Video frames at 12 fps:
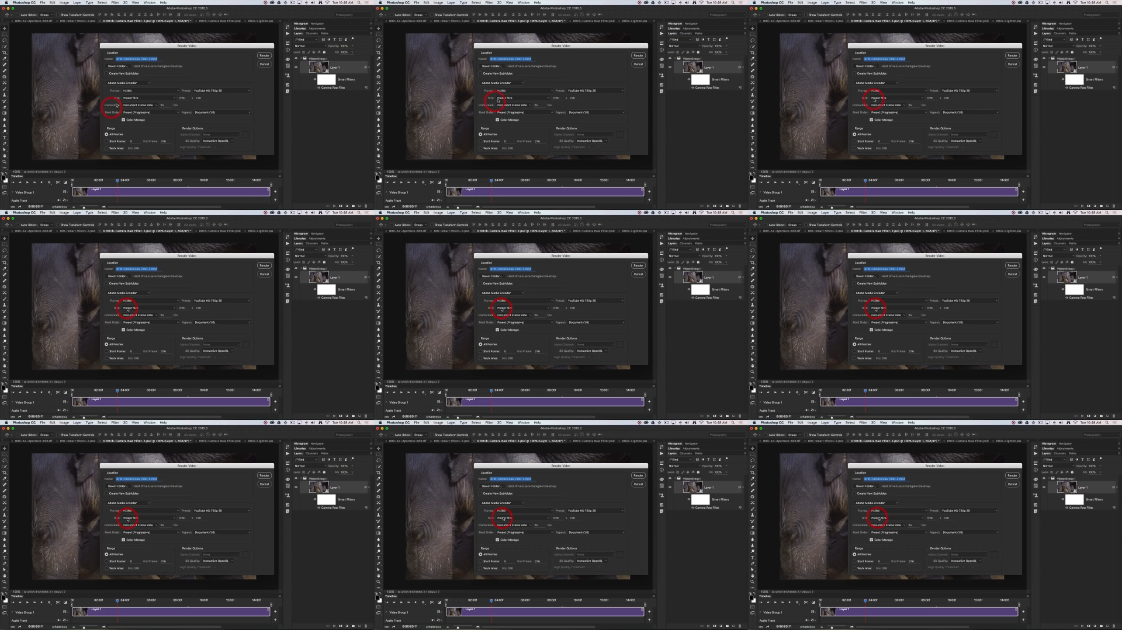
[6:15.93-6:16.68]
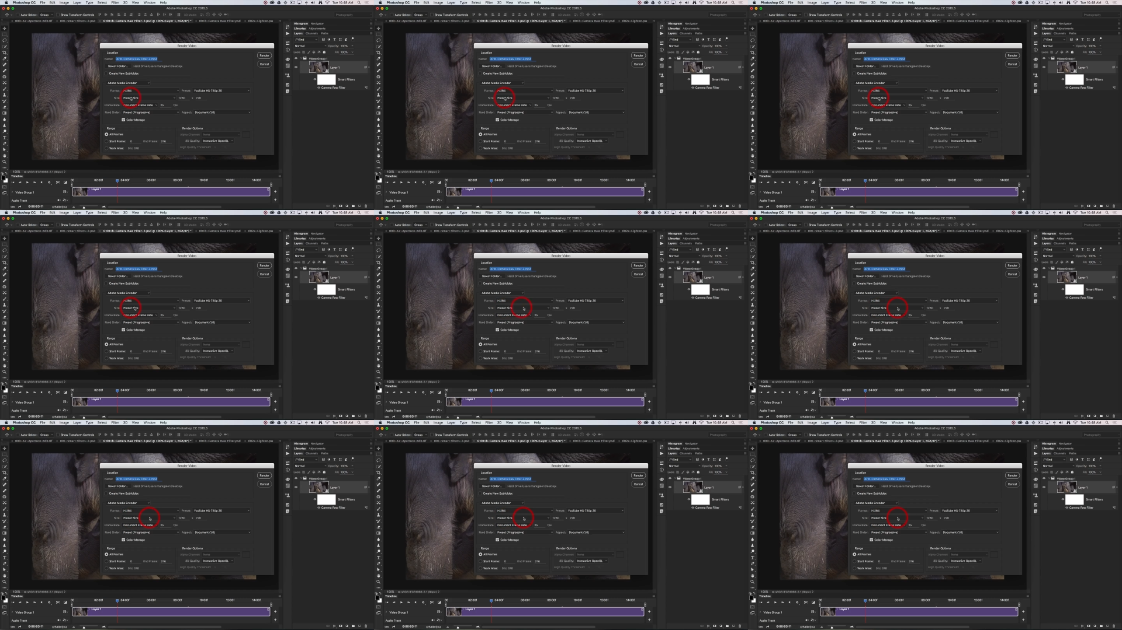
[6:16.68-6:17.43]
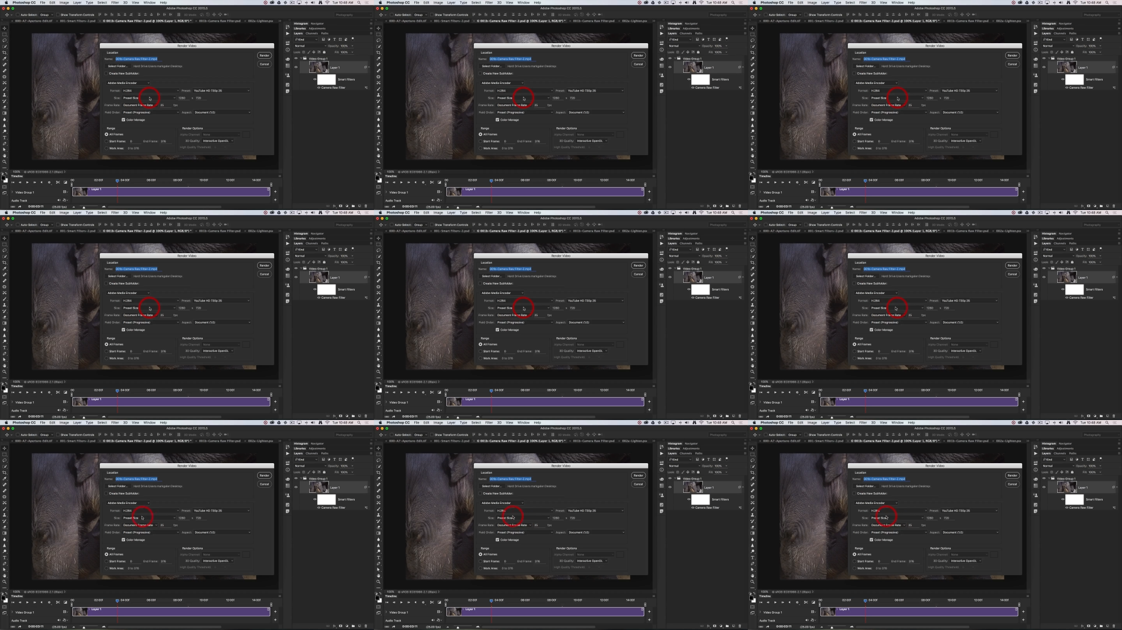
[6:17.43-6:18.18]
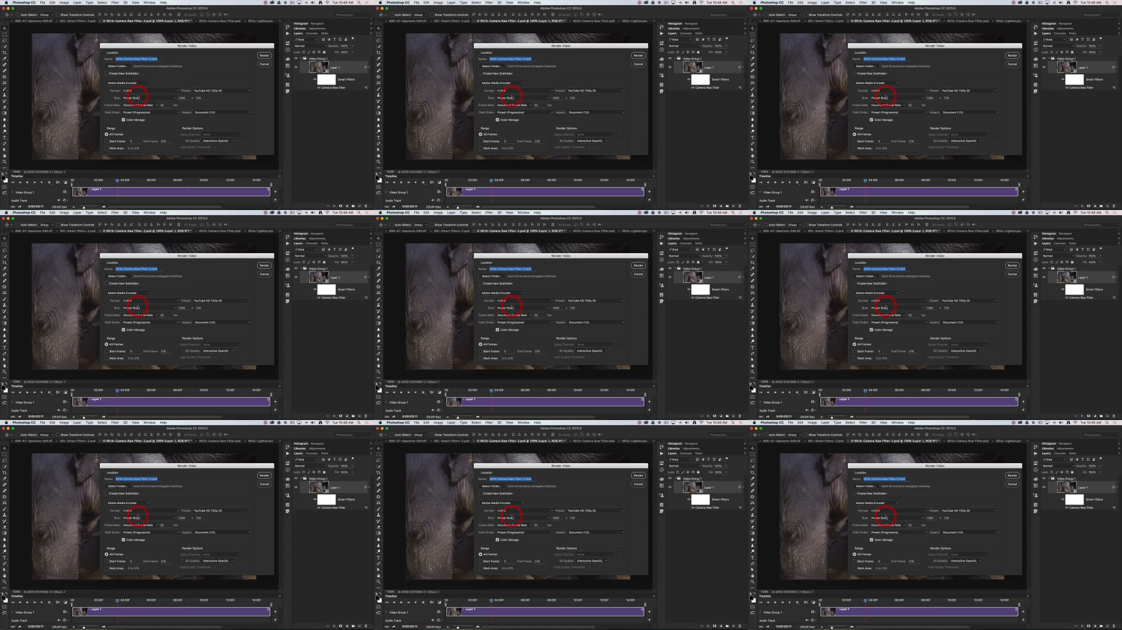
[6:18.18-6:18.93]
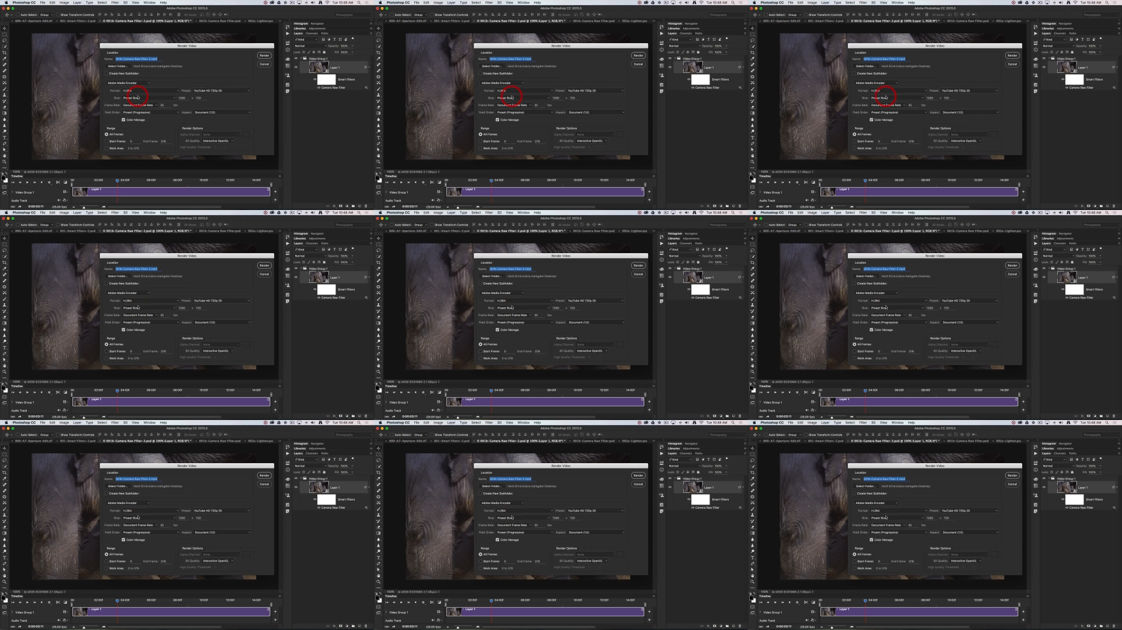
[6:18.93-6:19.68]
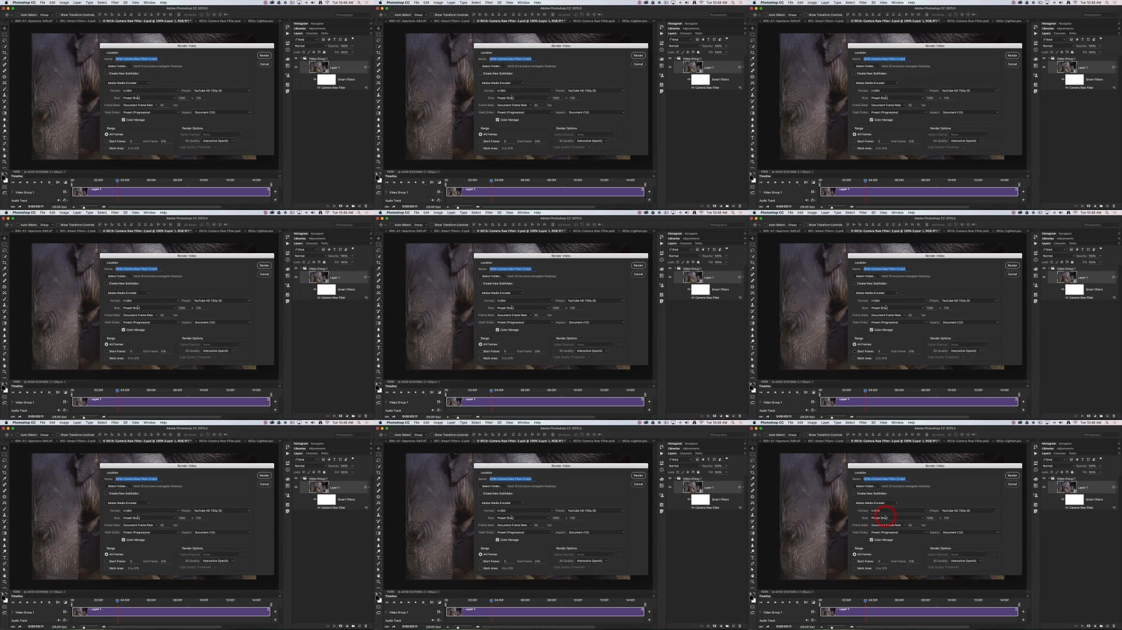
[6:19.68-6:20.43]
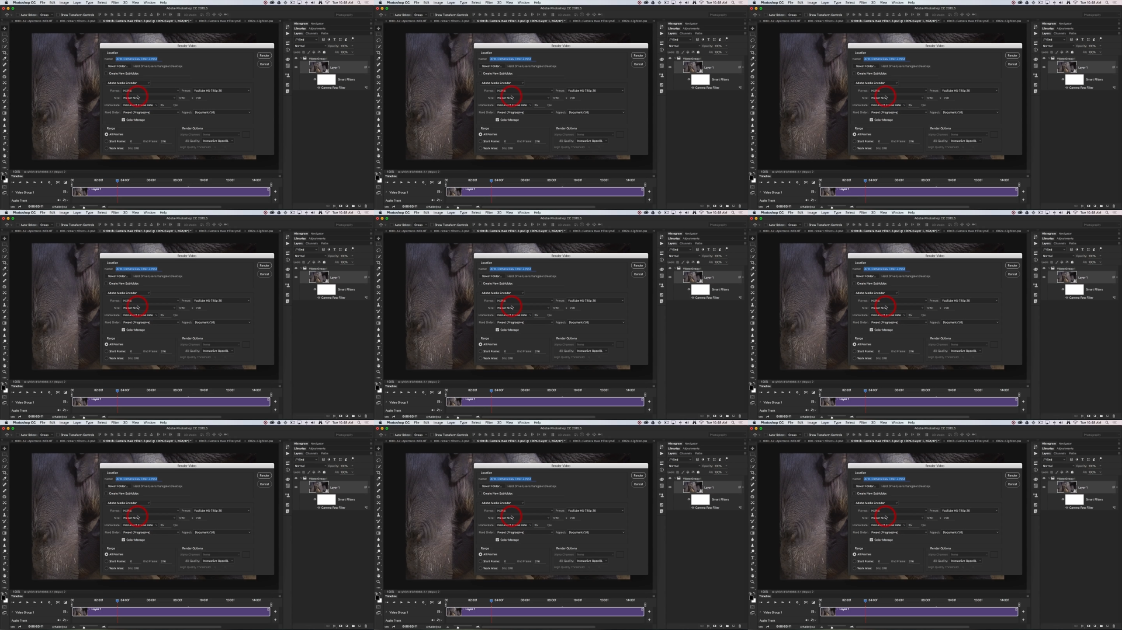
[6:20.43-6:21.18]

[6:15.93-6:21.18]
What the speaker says: No face is visible, so there are no lips to read.